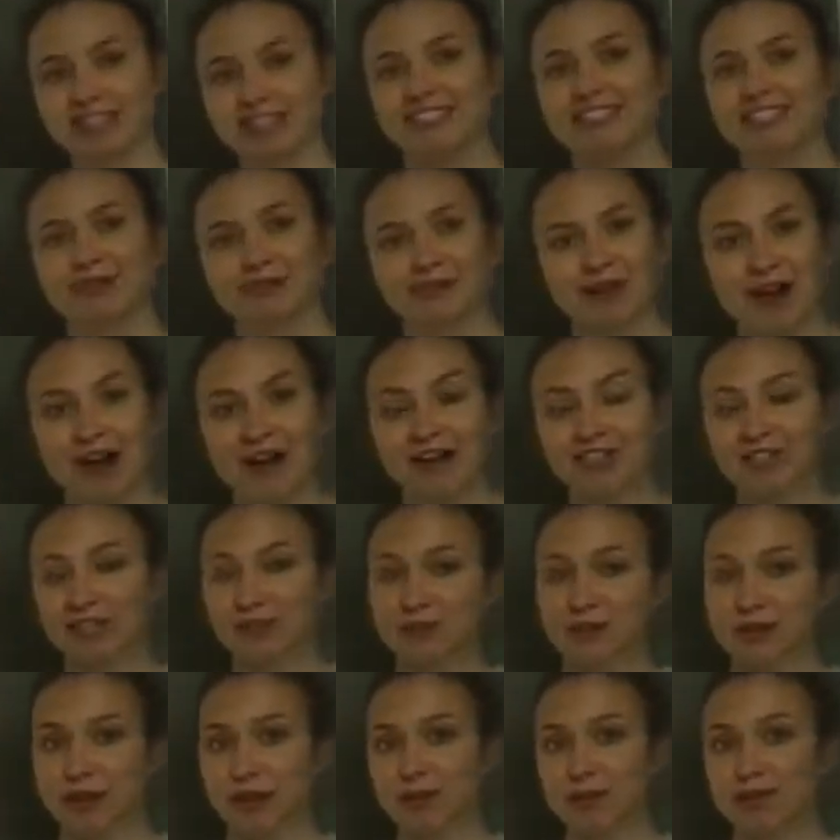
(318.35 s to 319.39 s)
So now you
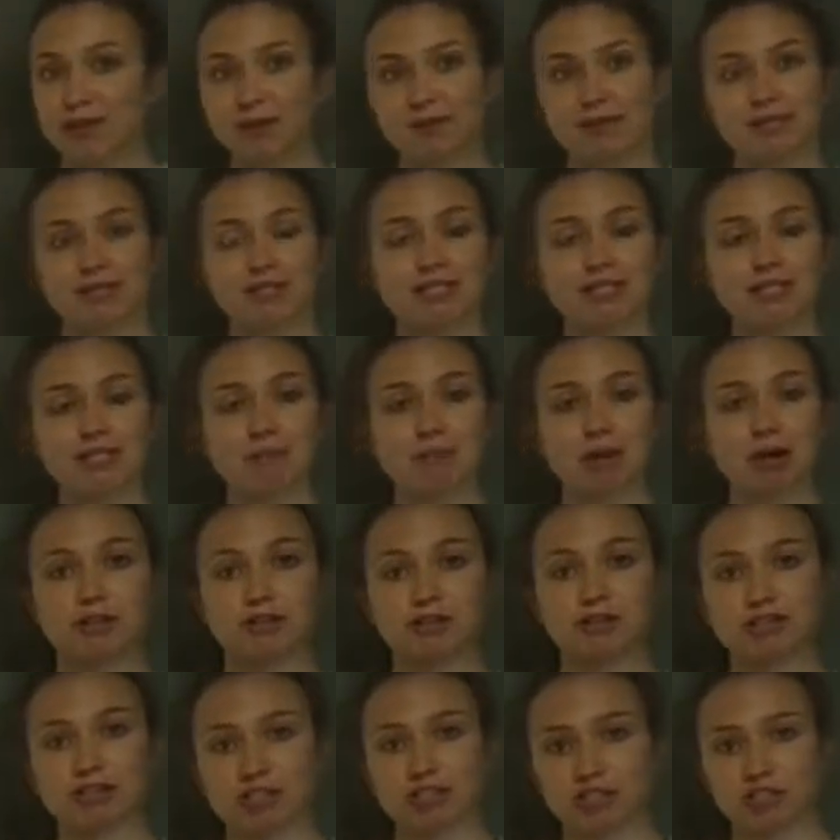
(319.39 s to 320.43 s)
know what it means to
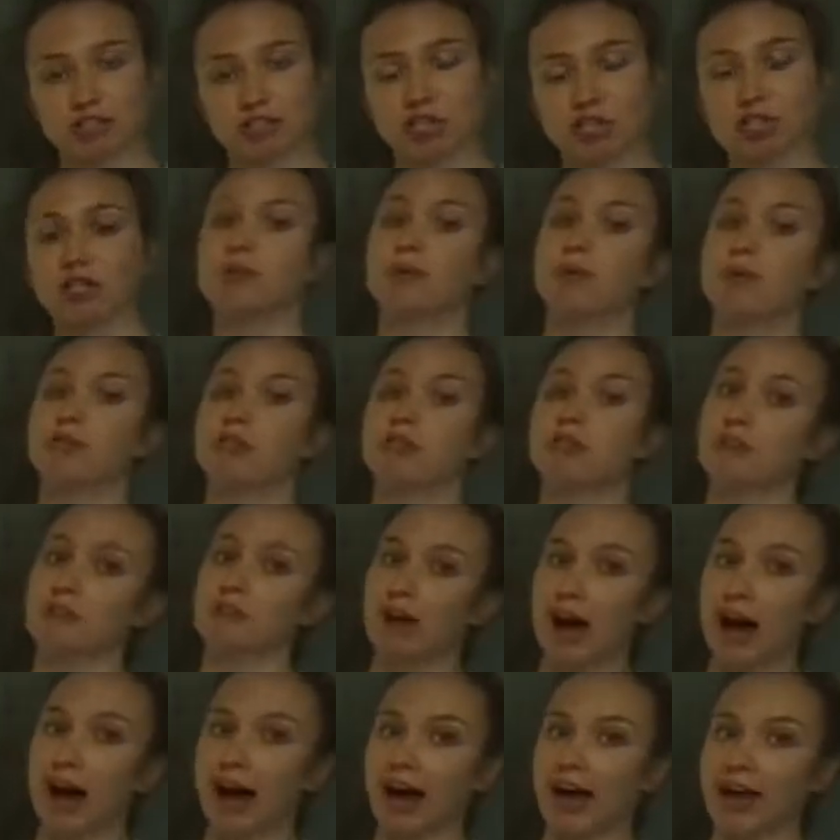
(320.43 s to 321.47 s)
partition or
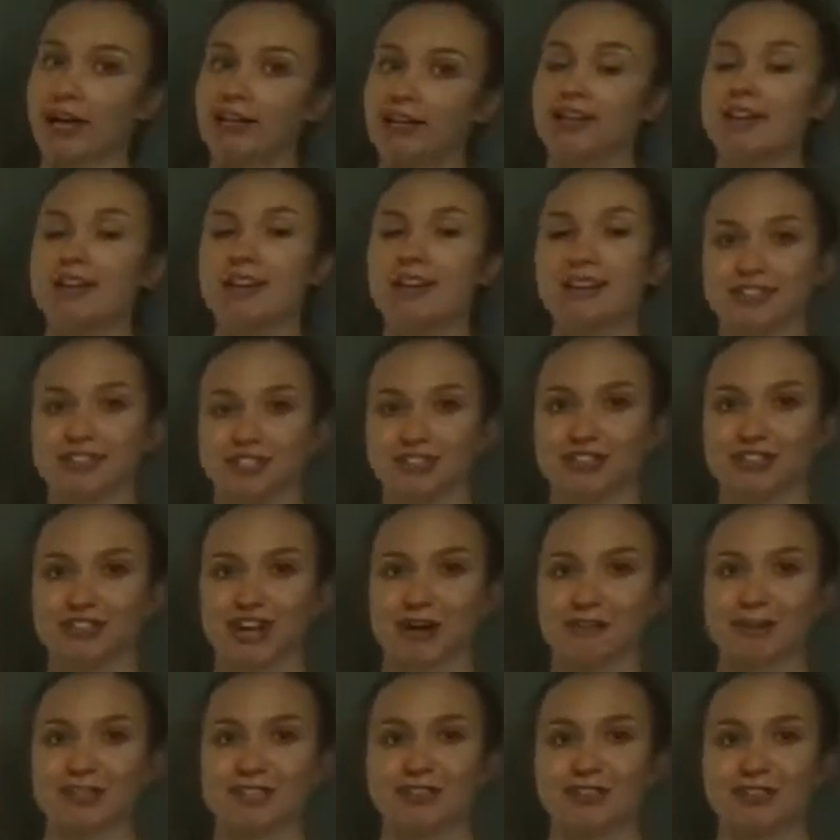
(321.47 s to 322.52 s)
divide a
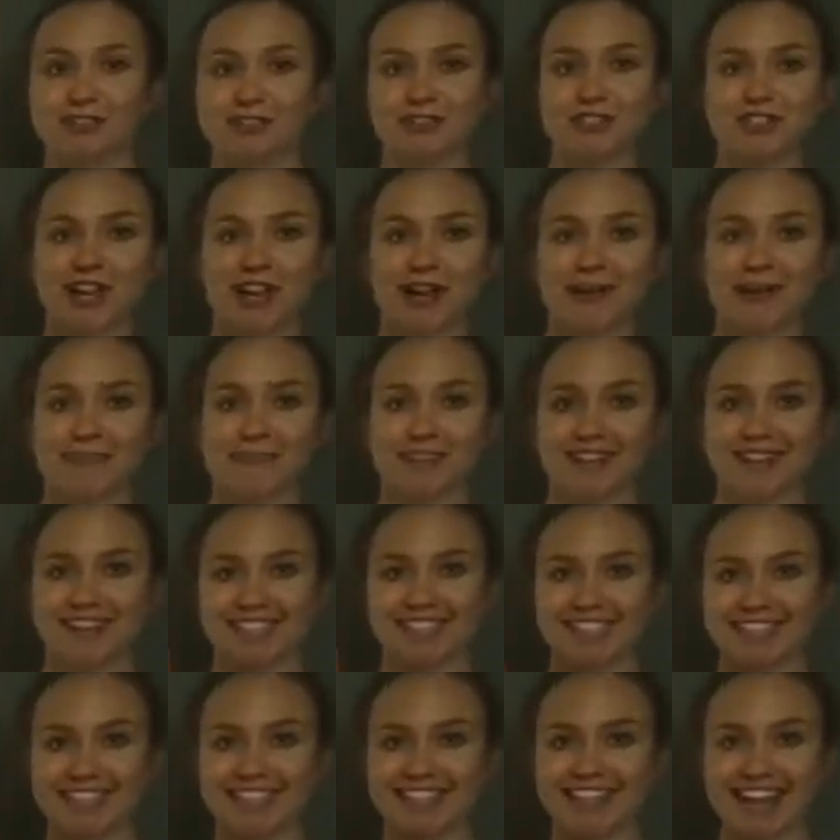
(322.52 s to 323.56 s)
two-dimensional shape. I'll
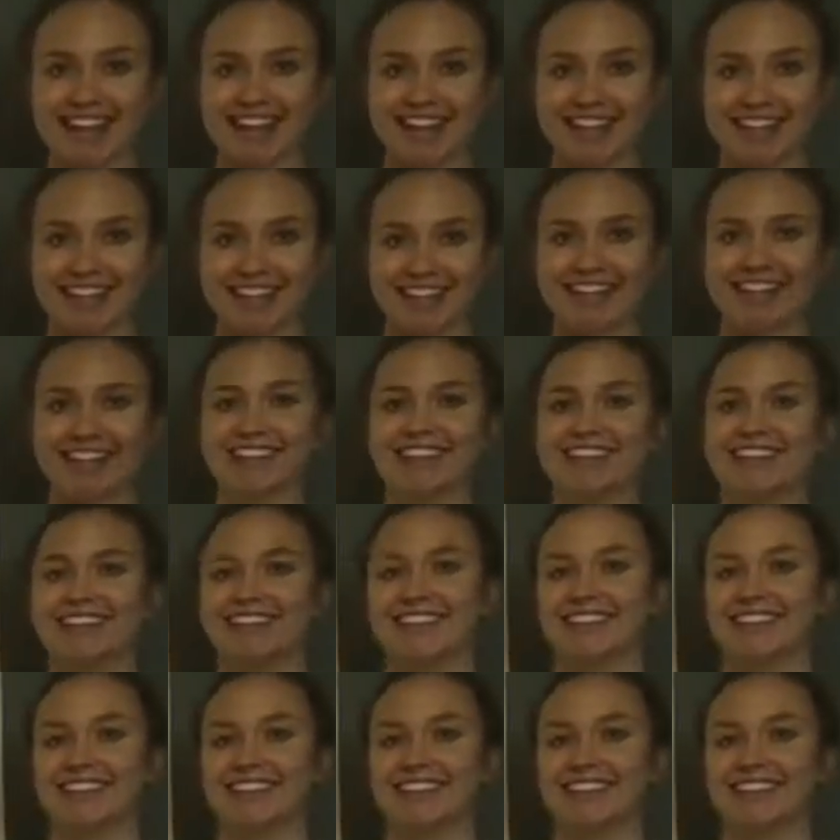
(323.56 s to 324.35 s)
see you later.